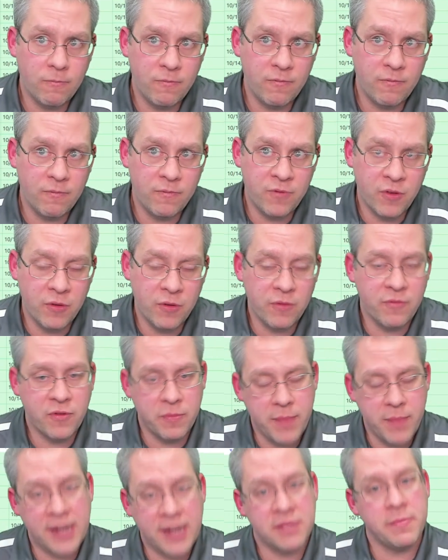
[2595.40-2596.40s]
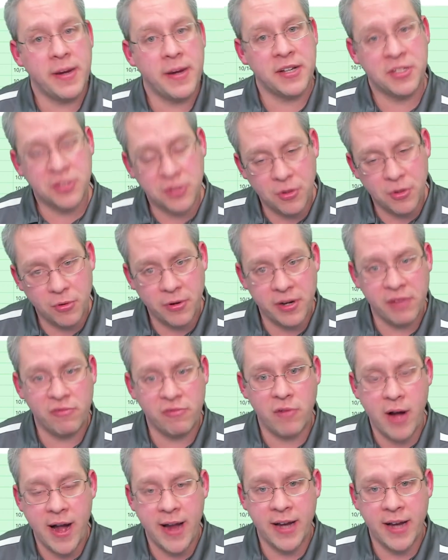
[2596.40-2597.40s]
for back to my story of
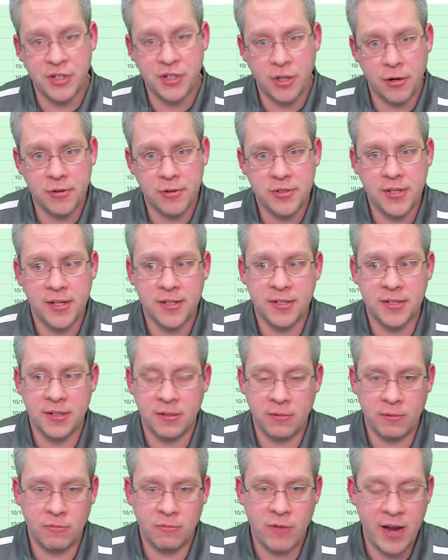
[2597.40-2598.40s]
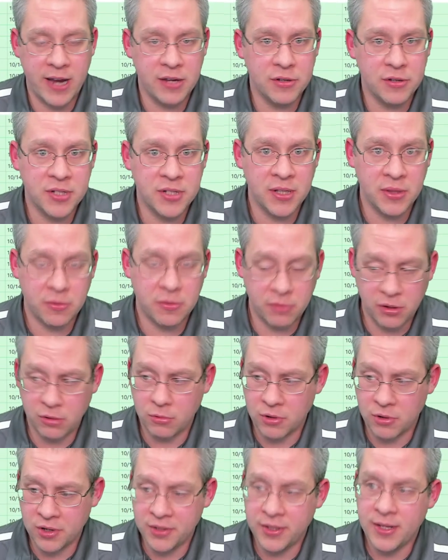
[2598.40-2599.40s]
why I chose this and why I used it in the real
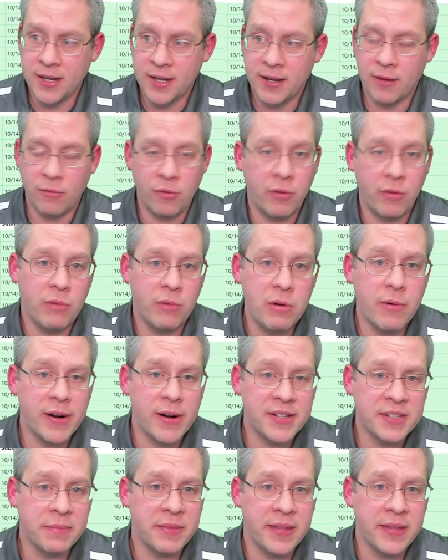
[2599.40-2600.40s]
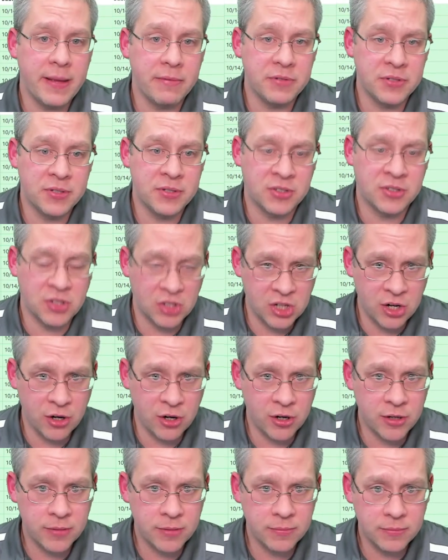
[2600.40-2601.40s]
world, we wanted something that was
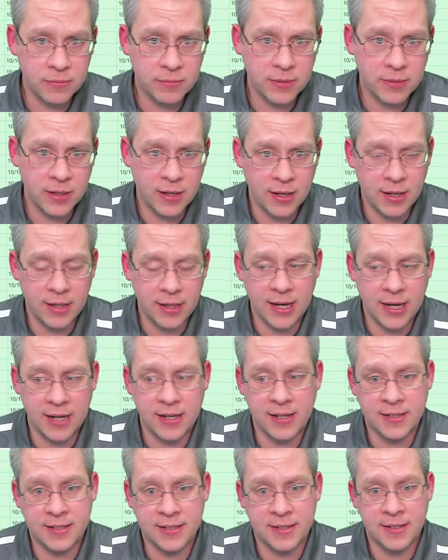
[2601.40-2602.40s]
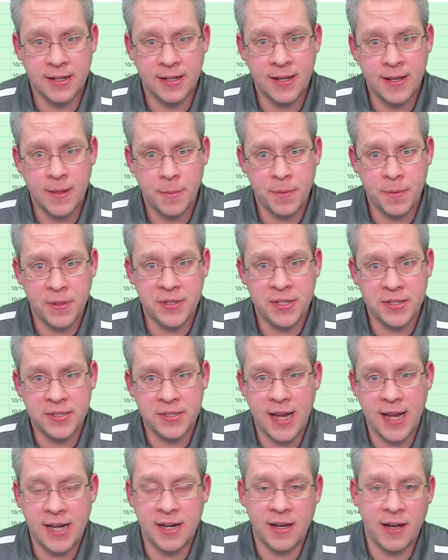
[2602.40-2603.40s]
secure. Again, this is
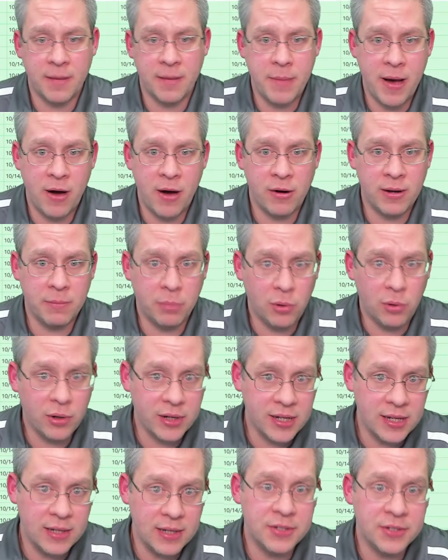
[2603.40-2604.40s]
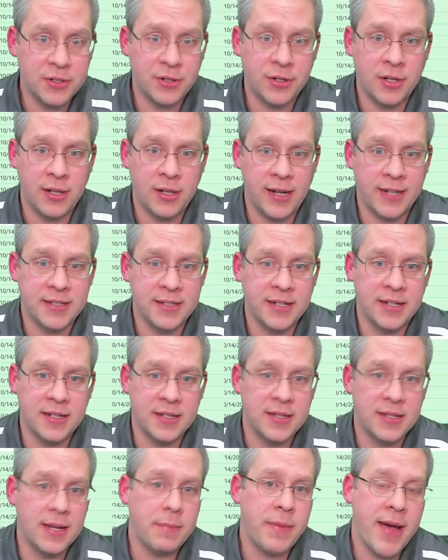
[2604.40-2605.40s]
data about employees you're collecting. Did
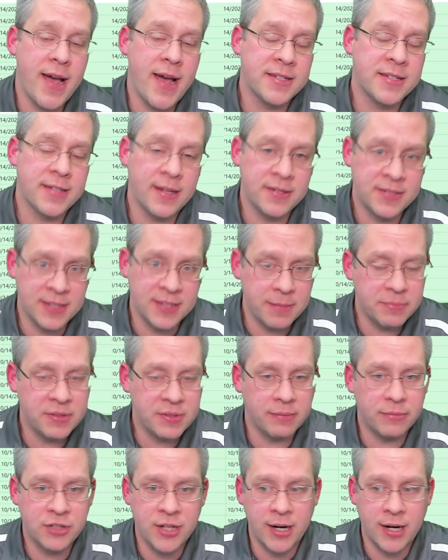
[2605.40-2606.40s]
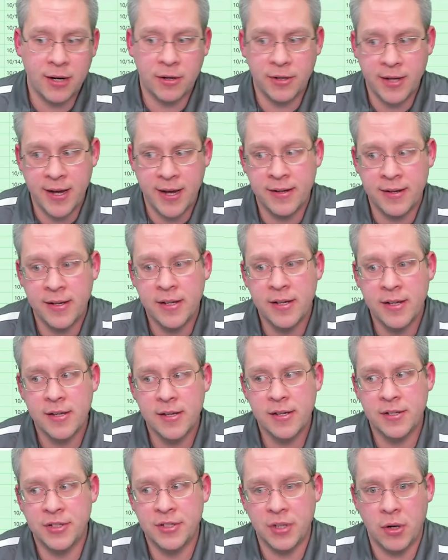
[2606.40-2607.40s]
they pass a symptom check or not?
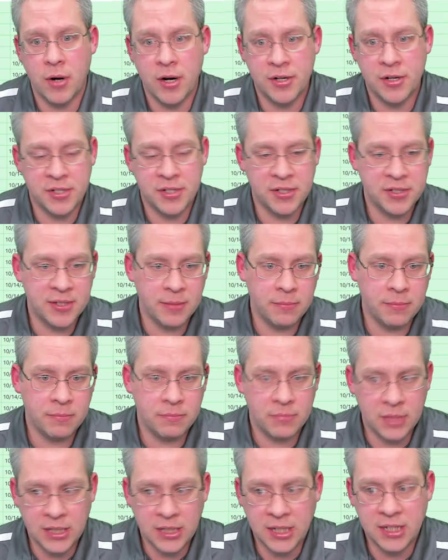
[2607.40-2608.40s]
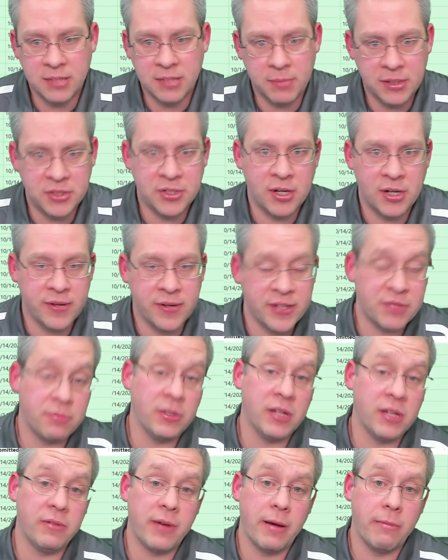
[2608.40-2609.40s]
So our system needed to be secure. That's
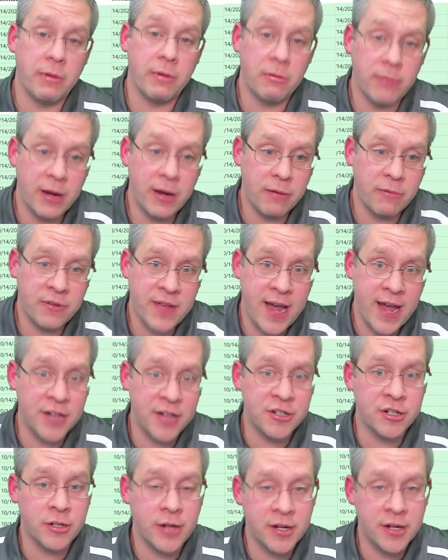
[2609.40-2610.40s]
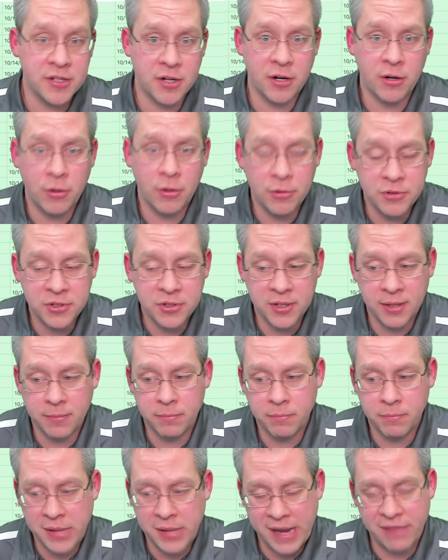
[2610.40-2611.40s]
really why we went with Azure as our hosting
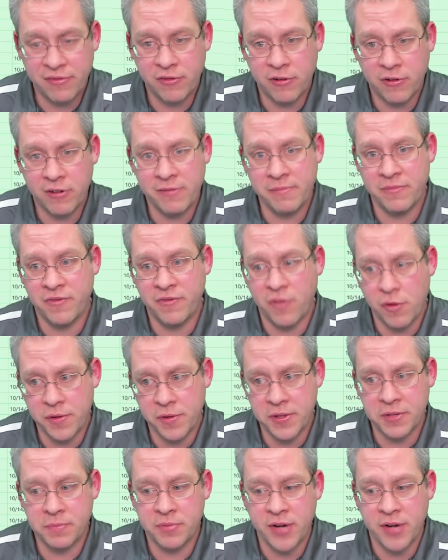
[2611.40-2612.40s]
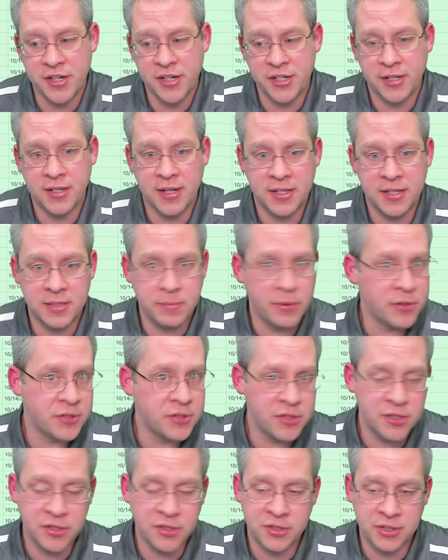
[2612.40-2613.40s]
platform for this project, as opposed to
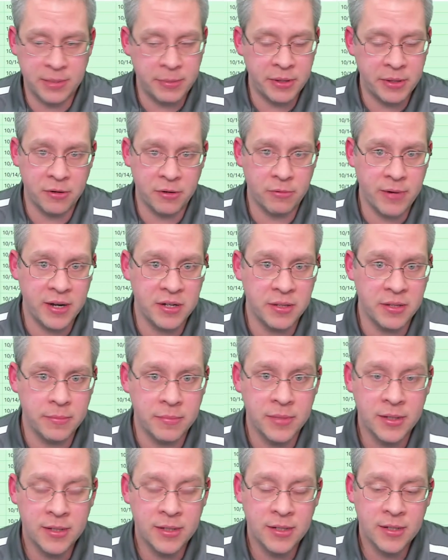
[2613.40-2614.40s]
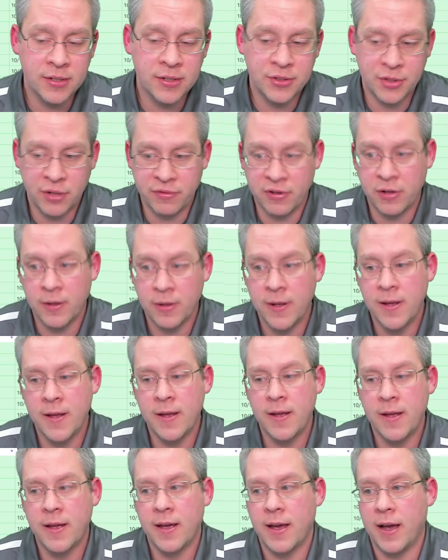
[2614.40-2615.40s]
just some other random server.
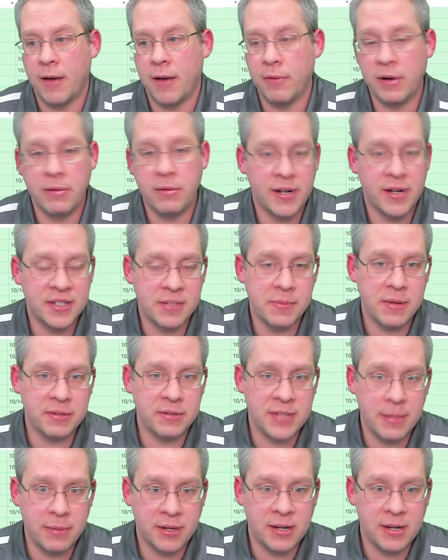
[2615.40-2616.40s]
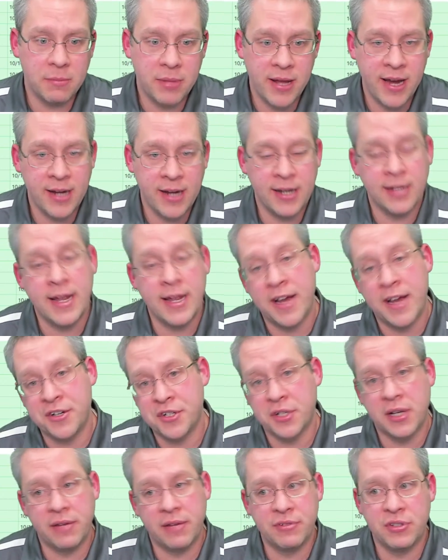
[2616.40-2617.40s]
We wanted something that was HIPAA compliant, and Azure
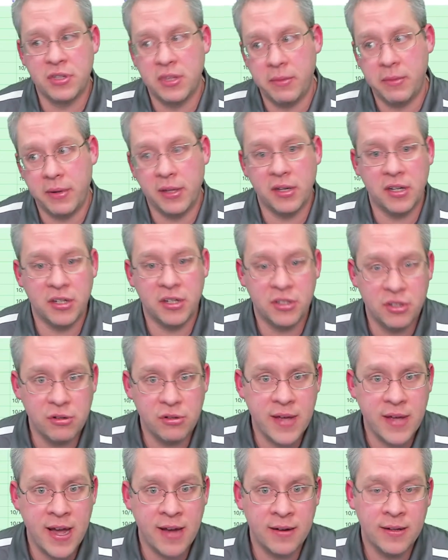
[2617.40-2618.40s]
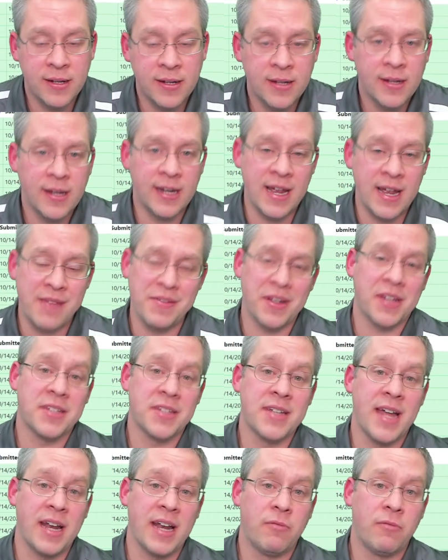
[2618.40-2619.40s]
gives you the ability to do that. And having a
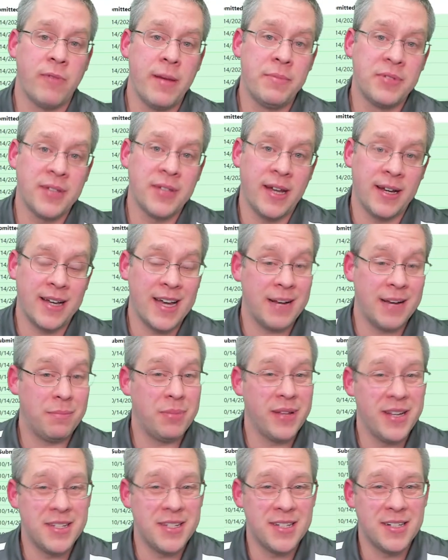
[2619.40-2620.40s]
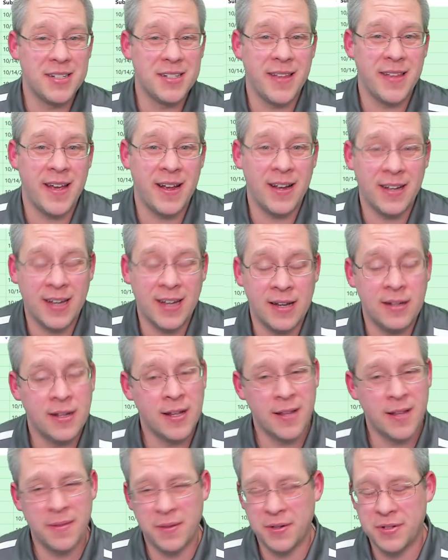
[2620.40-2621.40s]
static website kind of plays into that. Again,
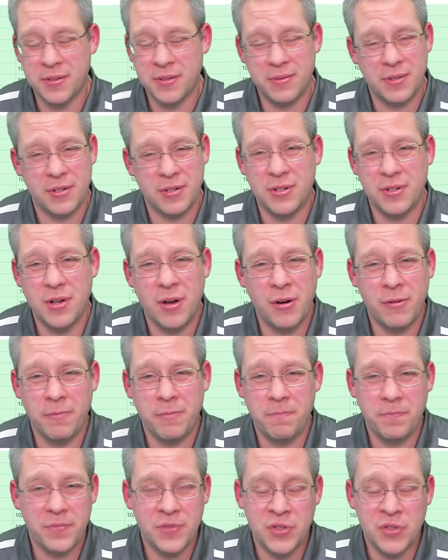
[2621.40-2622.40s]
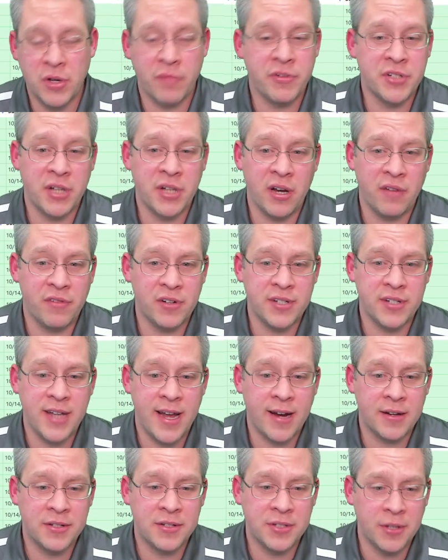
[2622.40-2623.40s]
there's no surface area for
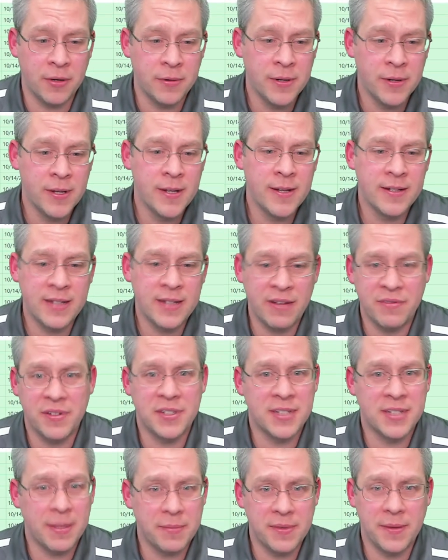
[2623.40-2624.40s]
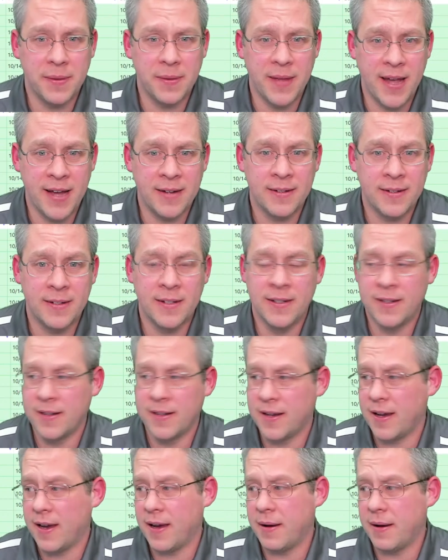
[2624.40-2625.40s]
attack. So definitely something that
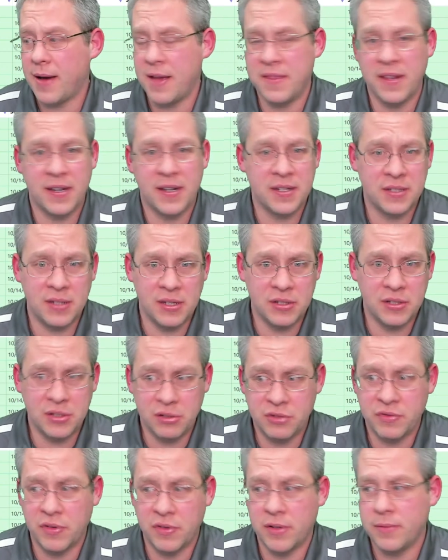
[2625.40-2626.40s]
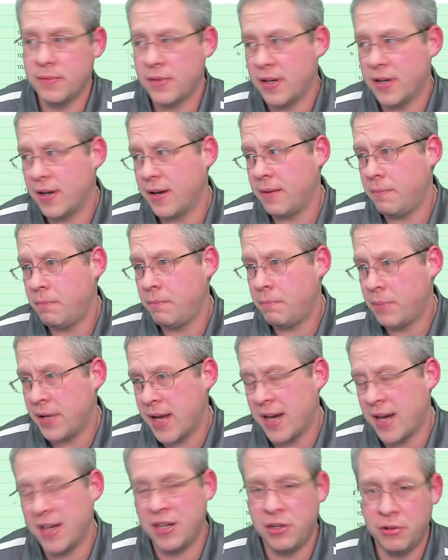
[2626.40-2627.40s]
I think is useful, but
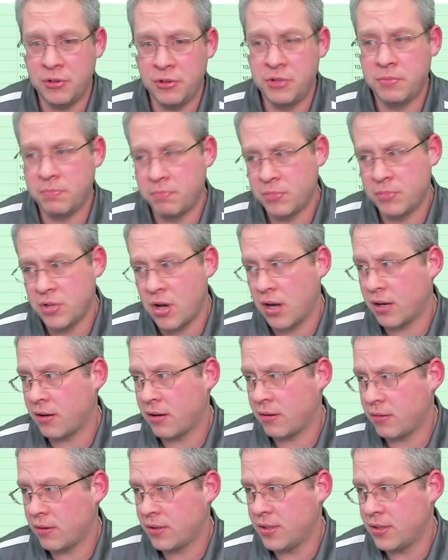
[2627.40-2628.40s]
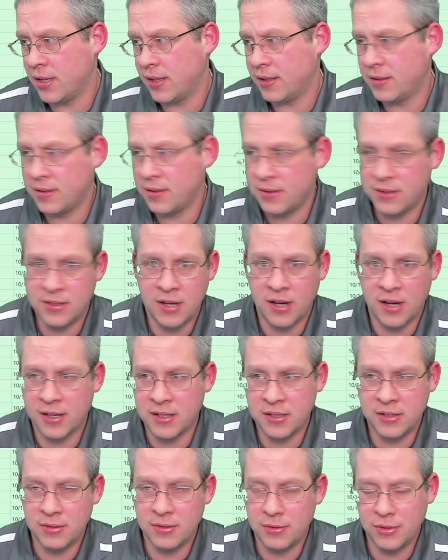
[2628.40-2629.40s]
not a huge talking
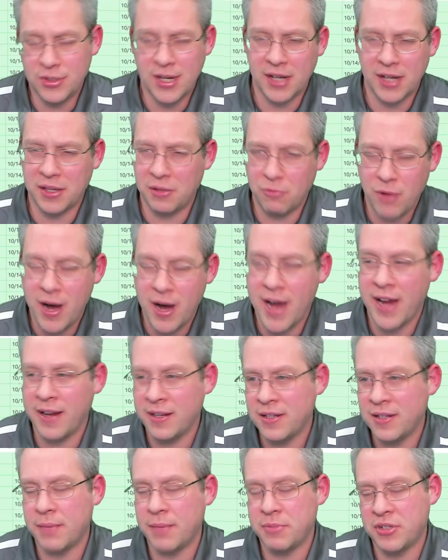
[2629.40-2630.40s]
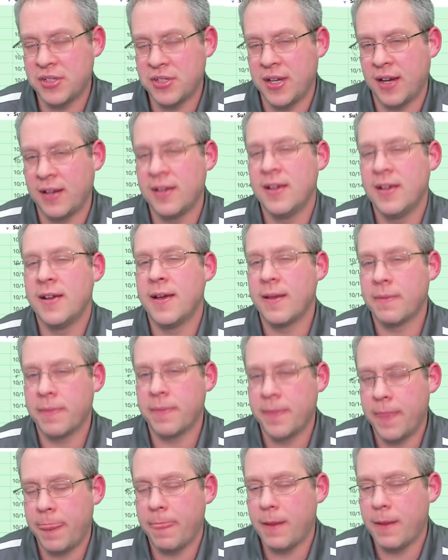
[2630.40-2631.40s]
to exactly why. I'm just saying
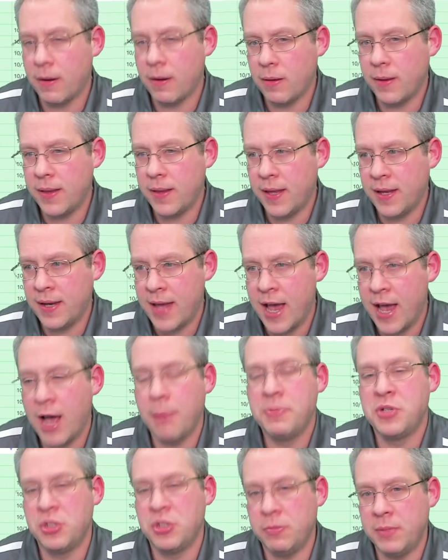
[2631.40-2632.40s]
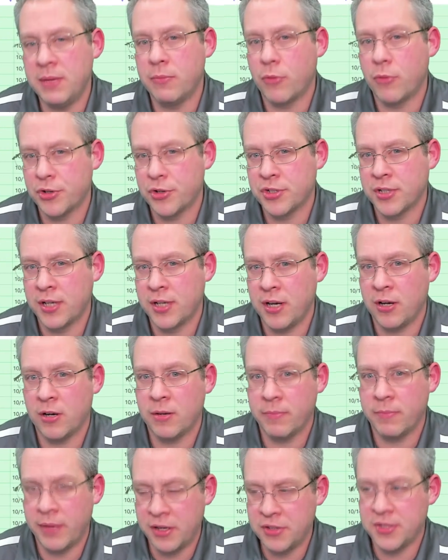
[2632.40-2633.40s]
it helps you be more secure
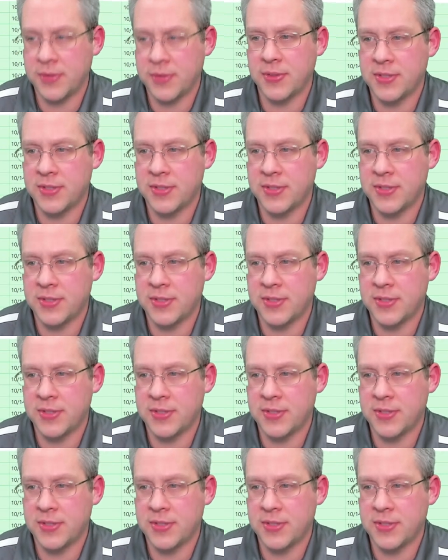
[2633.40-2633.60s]
by using this